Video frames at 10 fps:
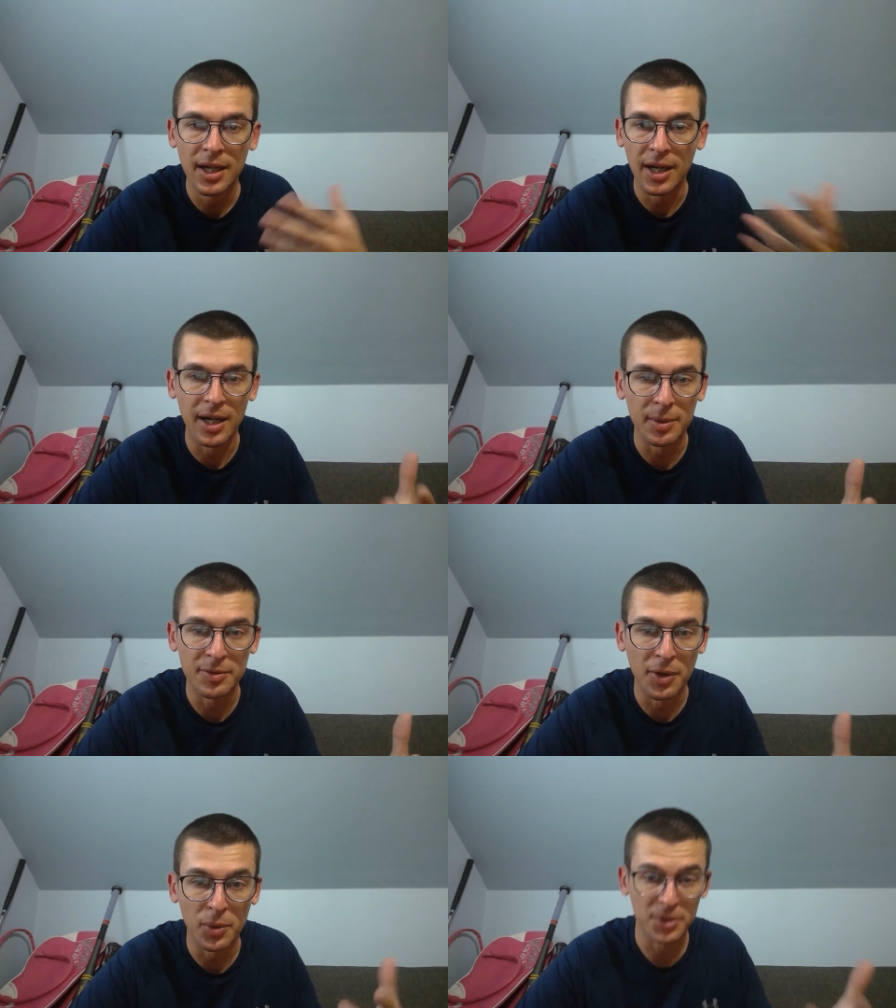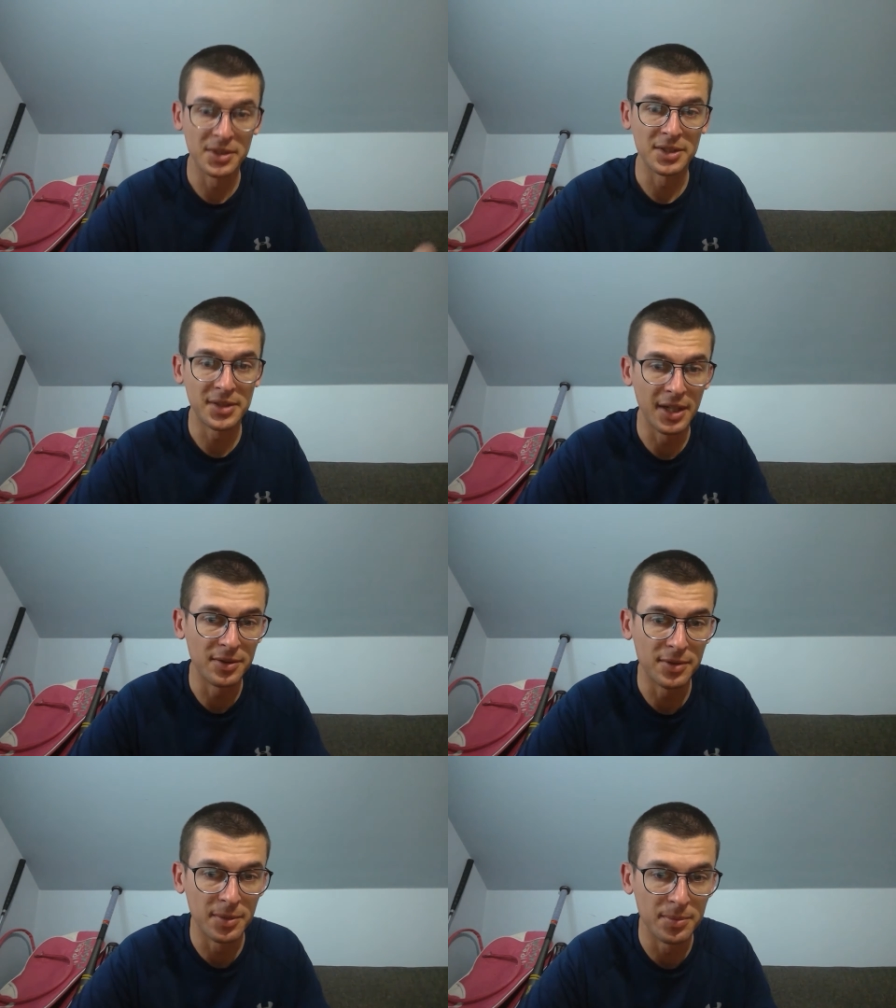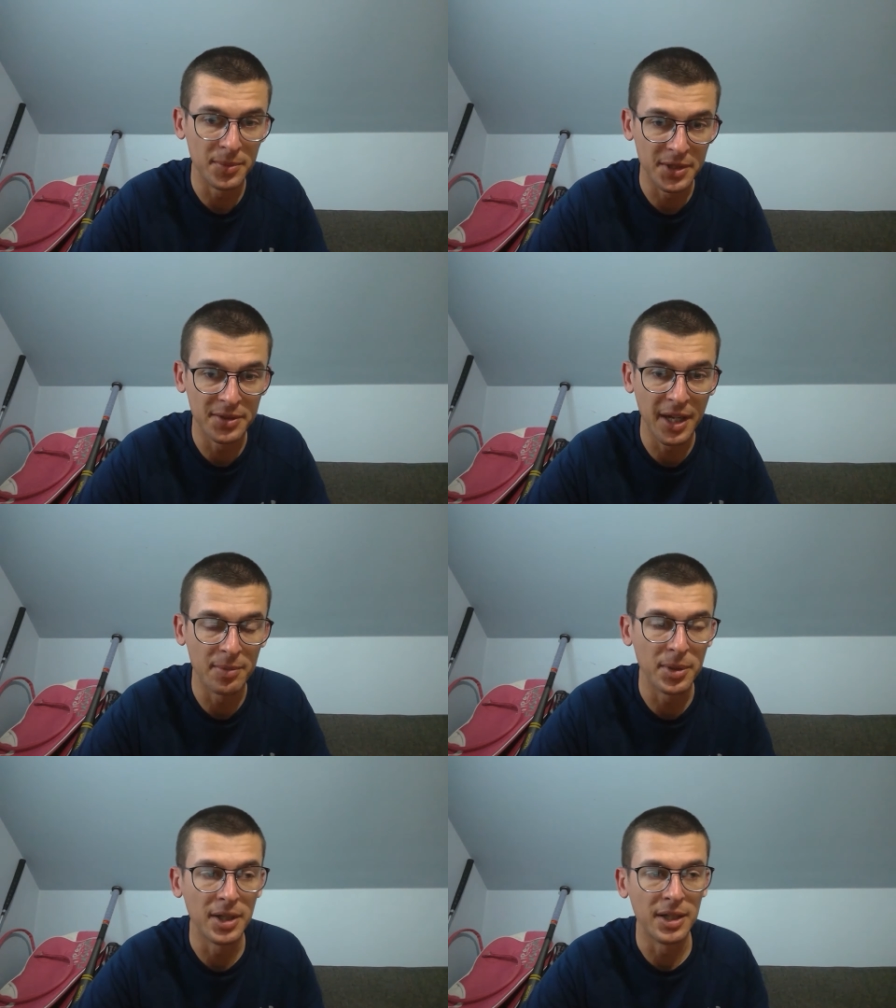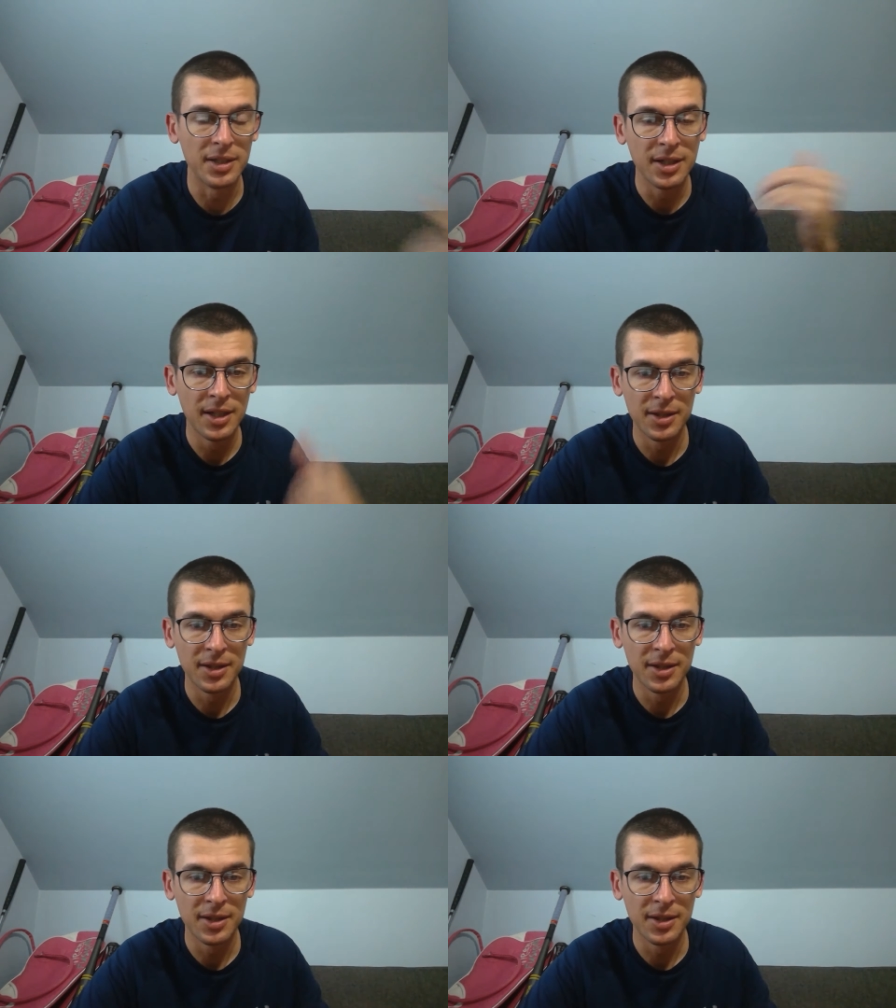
Uh, even though it wasn't a sale from this time period,